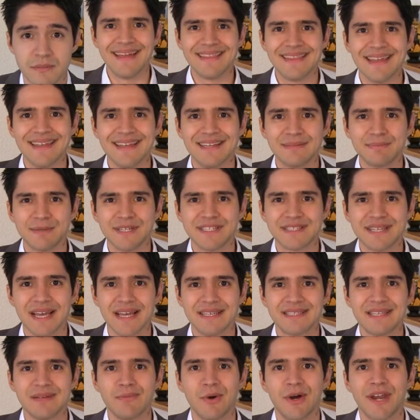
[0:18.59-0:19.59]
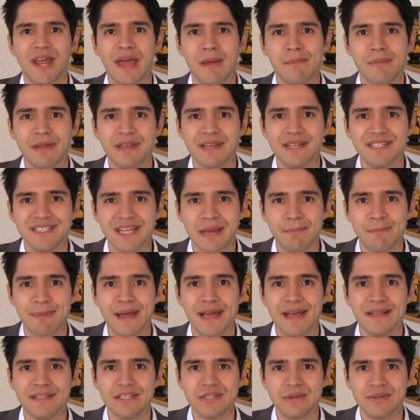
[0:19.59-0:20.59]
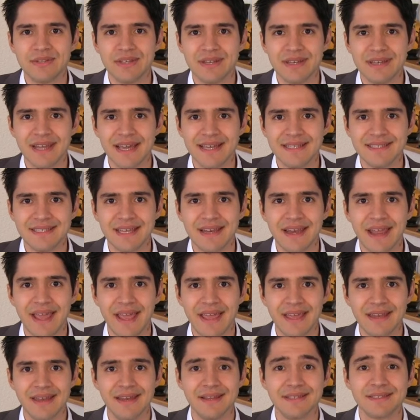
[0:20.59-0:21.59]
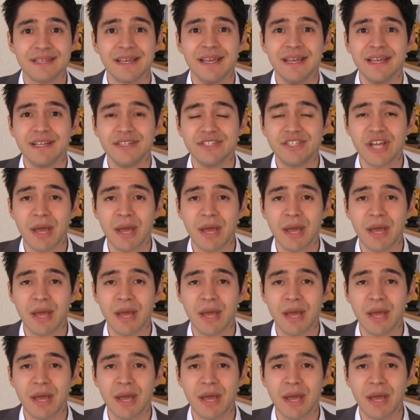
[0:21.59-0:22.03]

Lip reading: And that is precisely what happened in Japan during the 1980s.